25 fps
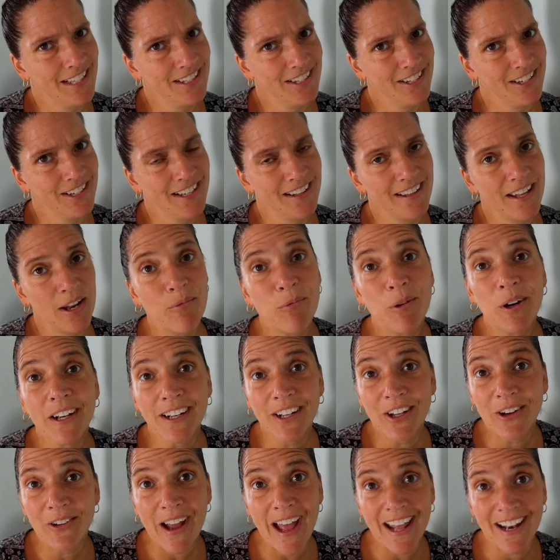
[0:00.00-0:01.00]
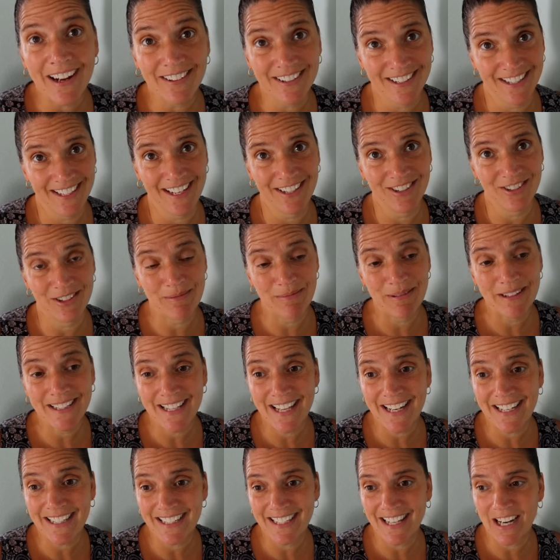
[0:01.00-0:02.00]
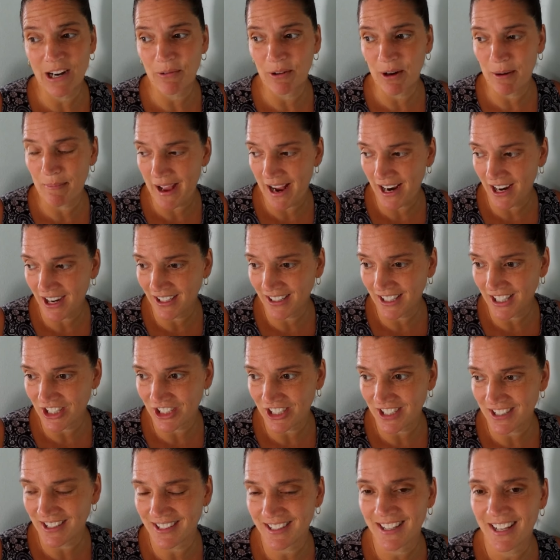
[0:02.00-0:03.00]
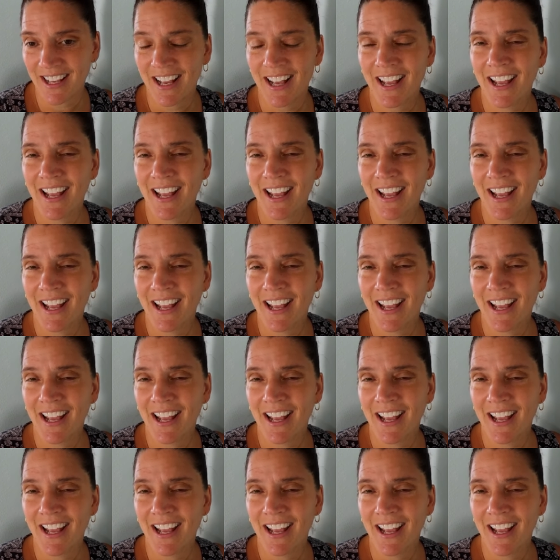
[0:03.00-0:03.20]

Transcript: It's good, and then we're gonna go head out today. So I'm excited to get out, we're gonna pack our lunches